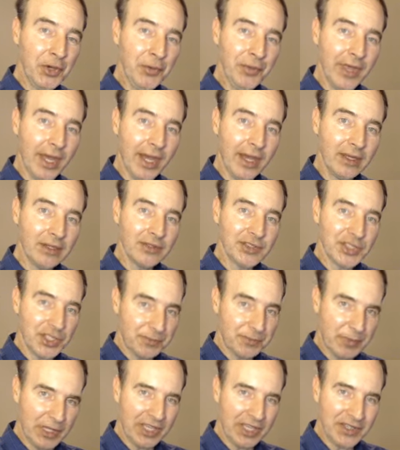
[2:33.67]
that?
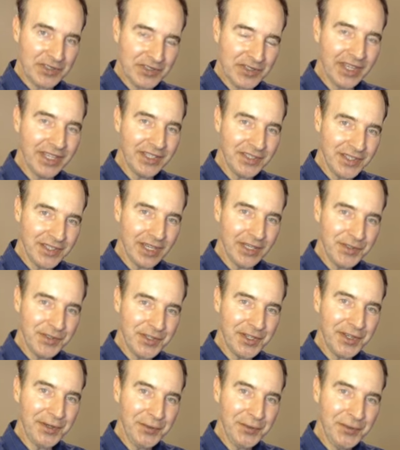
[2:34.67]
Just because they say
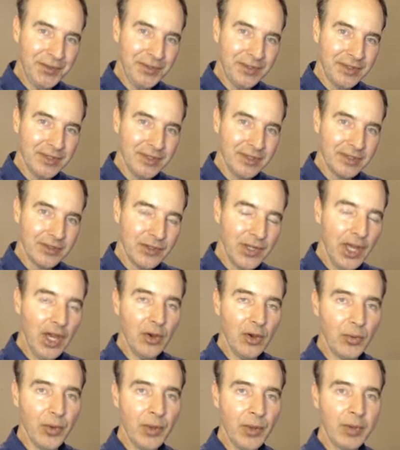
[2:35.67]
so? No,
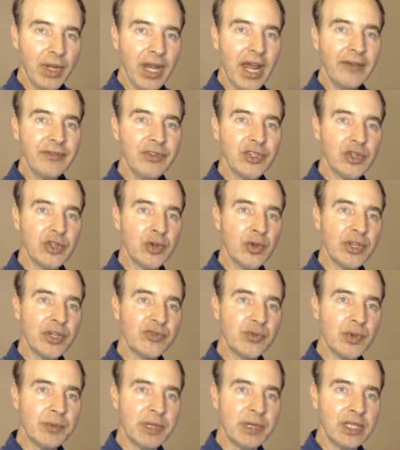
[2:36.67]
we would have to do as
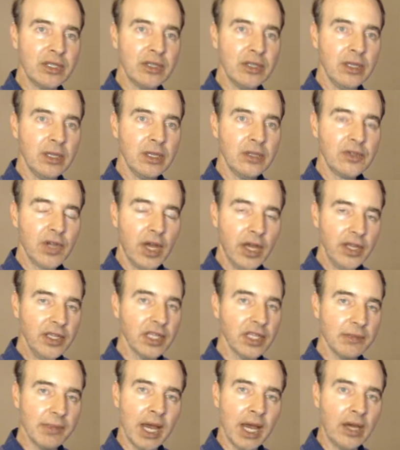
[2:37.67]
we've been talking
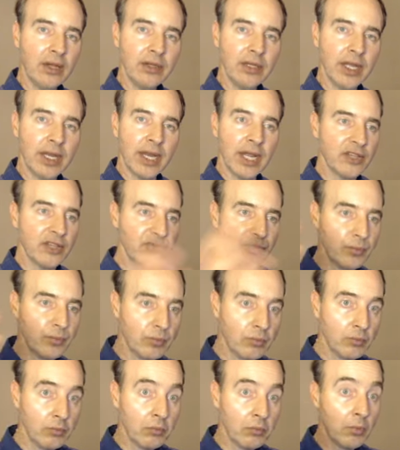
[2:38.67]
about, and as
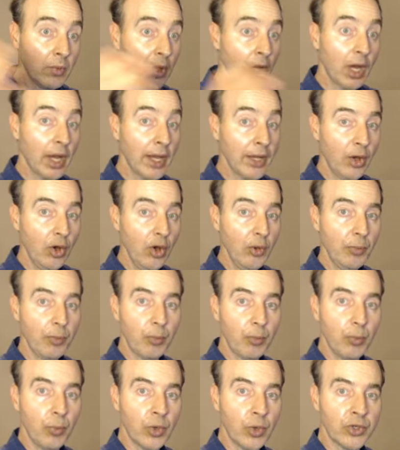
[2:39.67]
I hope
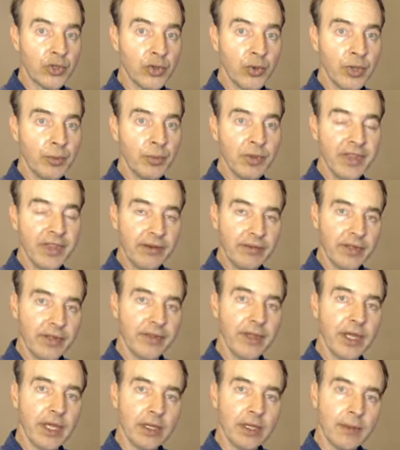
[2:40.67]
we're doing with
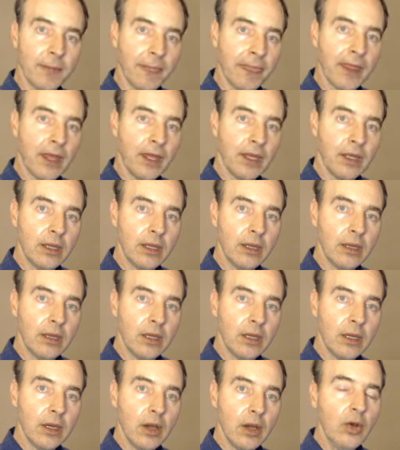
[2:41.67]
everything.
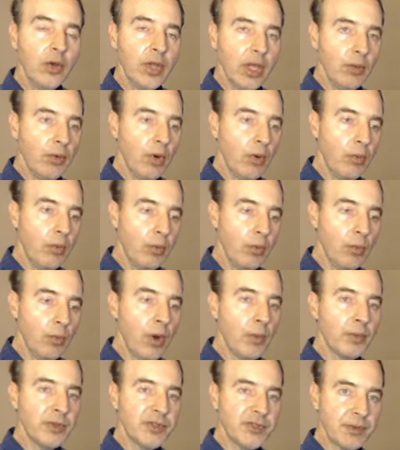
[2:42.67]
Okay, well,
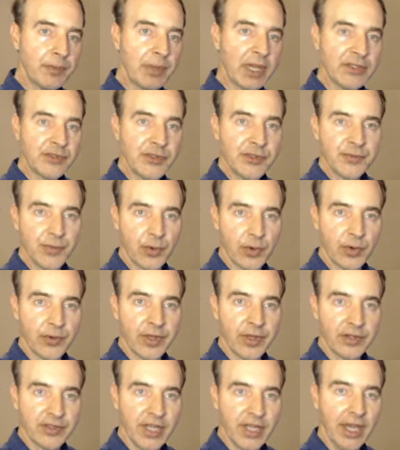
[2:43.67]
what was the basis for
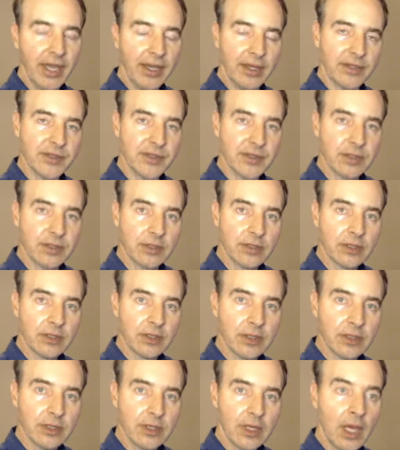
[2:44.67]
their text?
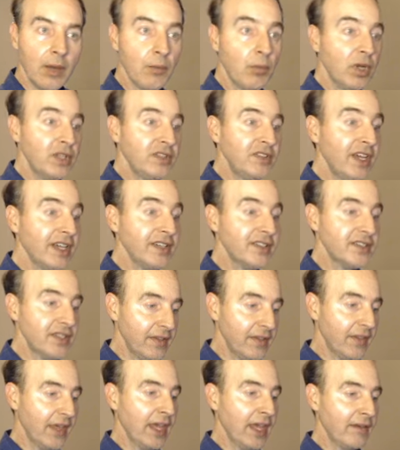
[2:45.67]
And what text
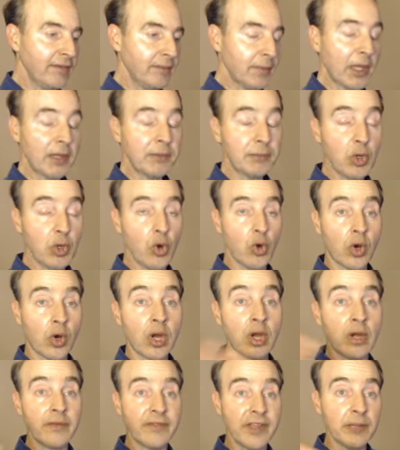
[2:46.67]
did they have available or
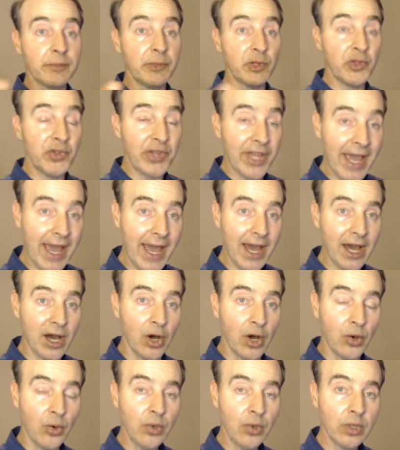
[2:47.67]
are available
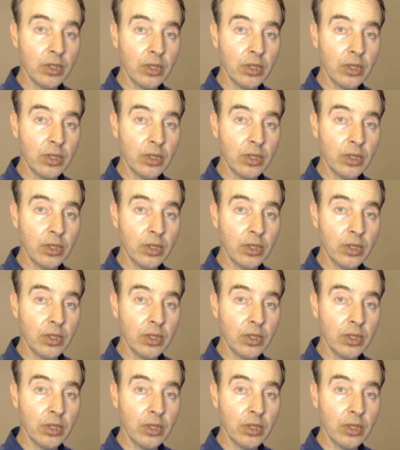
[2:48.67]
now